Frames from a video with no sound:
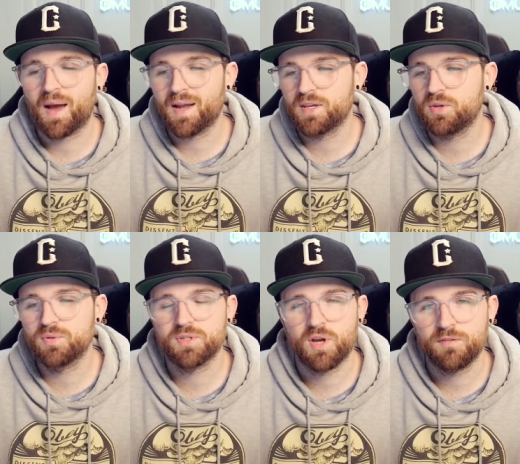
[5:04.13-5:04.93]
iCUE
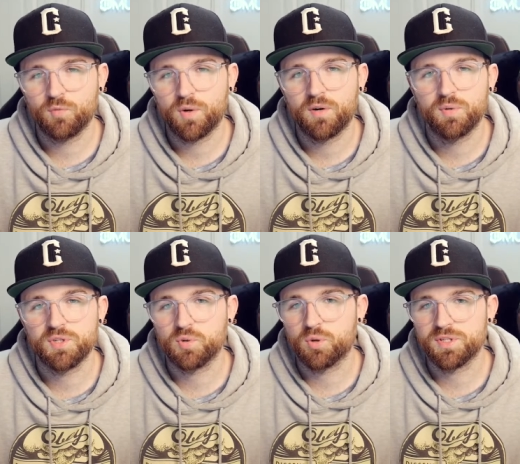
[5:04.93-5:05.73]
software, which
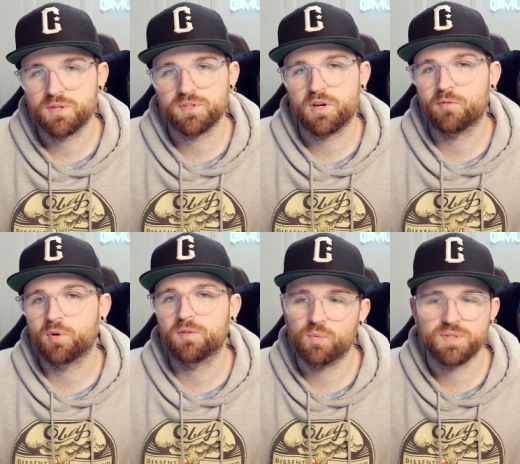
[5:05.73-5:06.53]
is Corsair
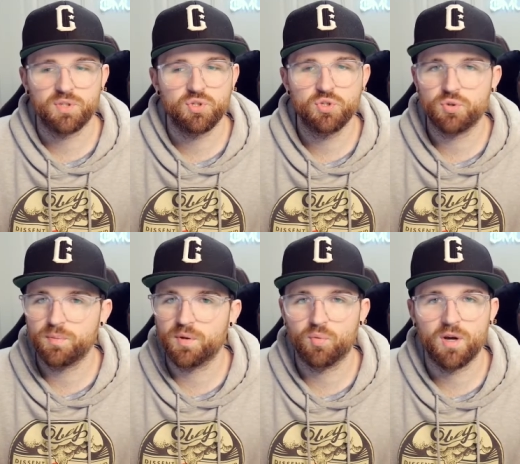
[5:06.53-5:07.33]
software, was
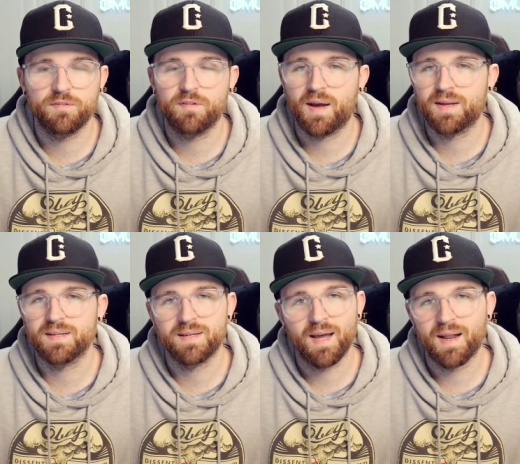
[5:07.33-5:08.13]
extremely rough. I
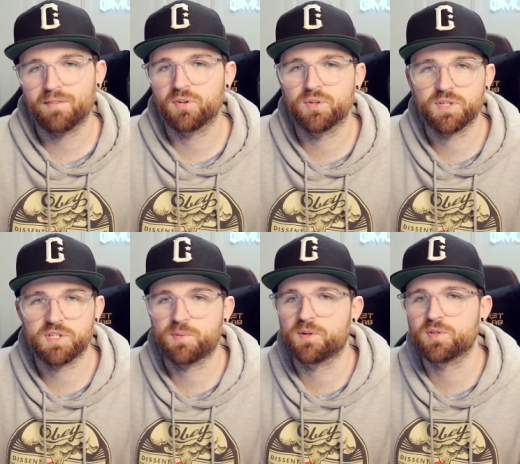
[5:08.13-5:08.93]
did not have a good
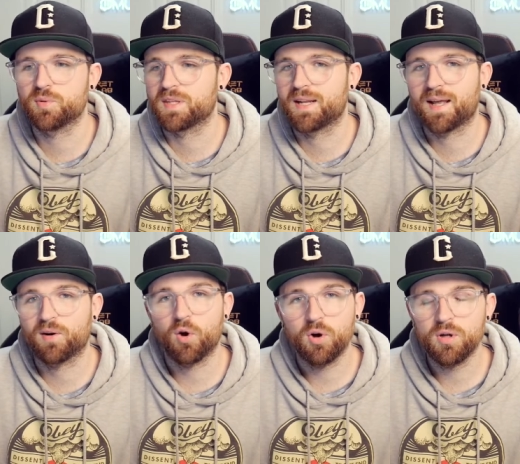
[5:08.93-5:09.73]
experience with it
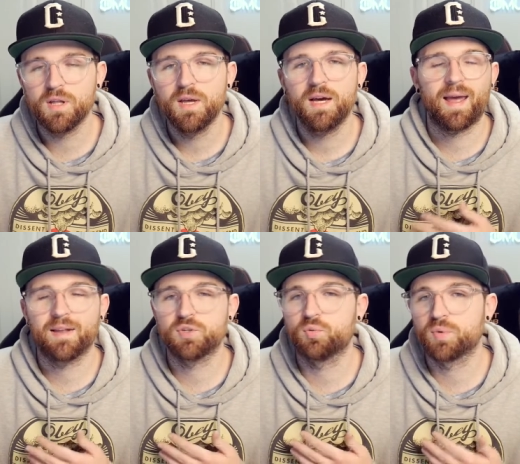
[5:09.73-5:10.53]
at all. I
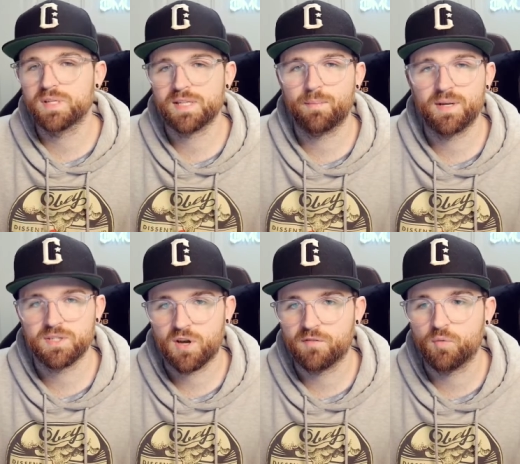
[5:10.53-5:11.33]
had to reset my
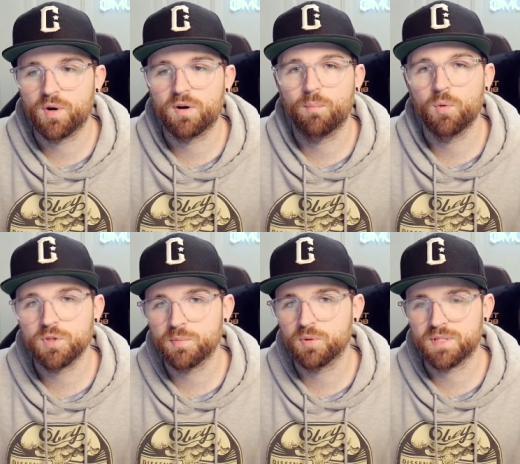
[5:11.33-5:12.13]
software
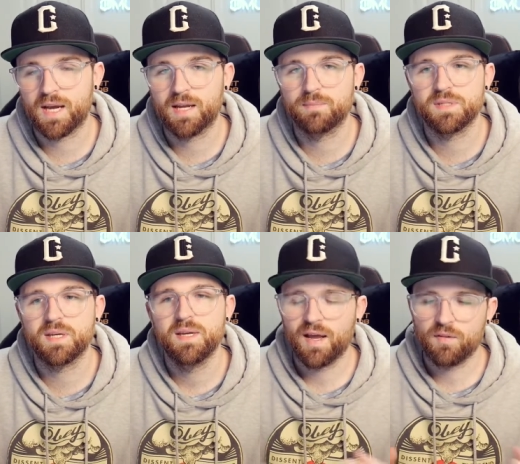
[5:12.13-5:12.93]
multiple times.
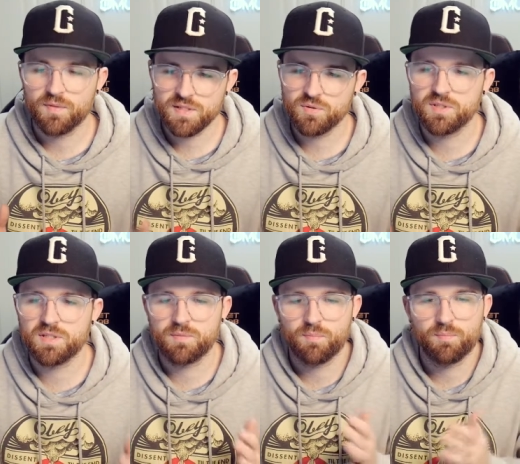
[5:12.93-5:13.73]
Now, this was